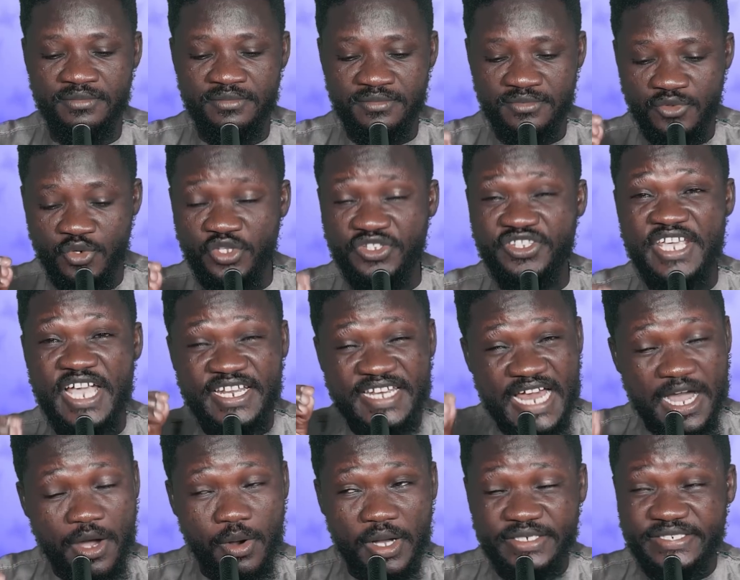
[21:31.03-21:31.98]

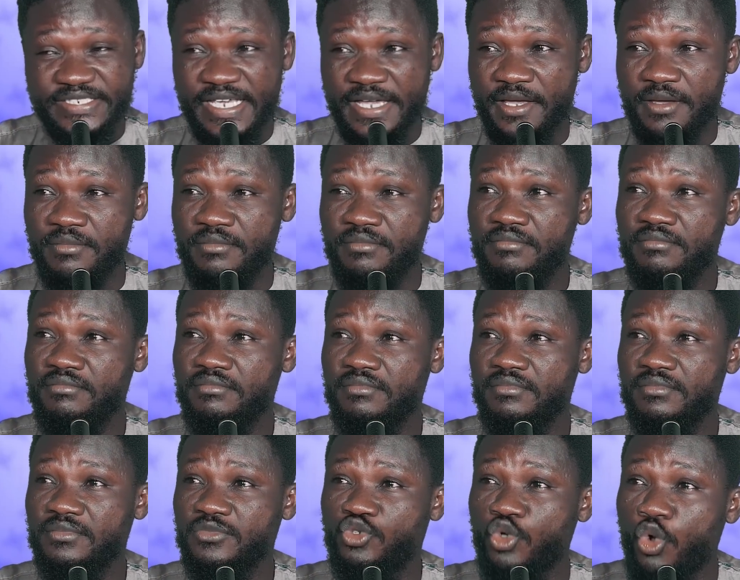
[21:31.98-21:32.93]
Utidaawa se
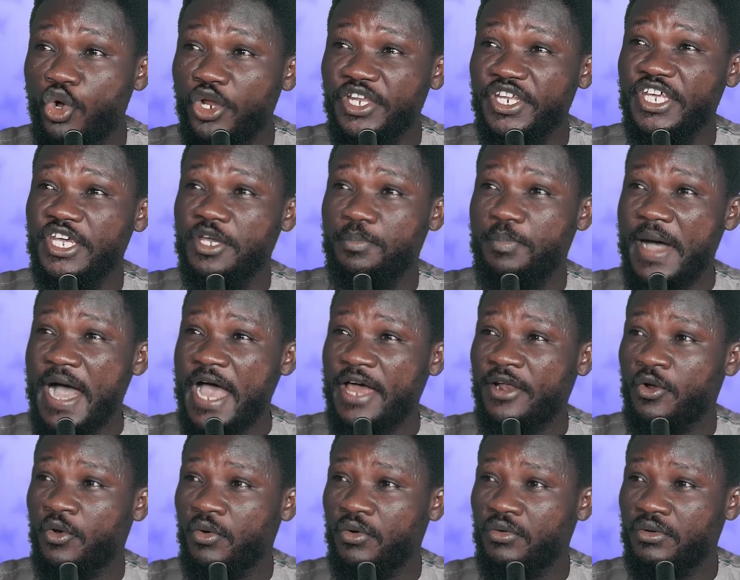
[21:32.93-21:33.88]
Jew ni ba
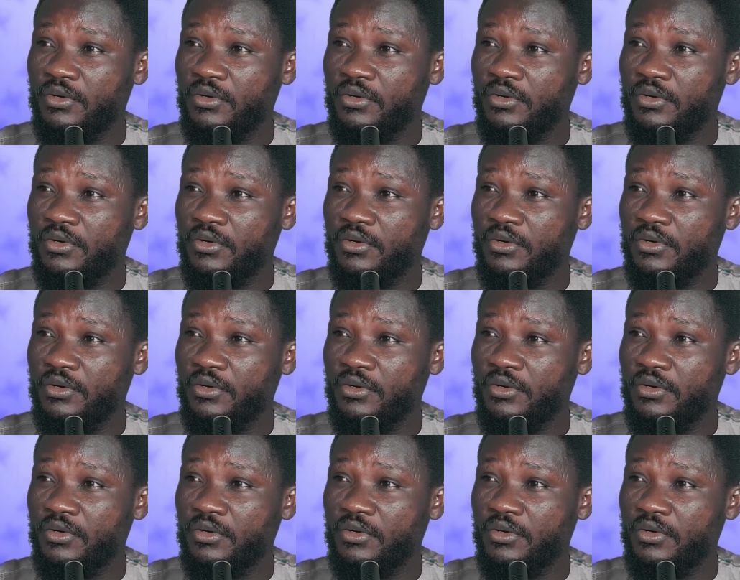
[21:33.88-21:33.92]
no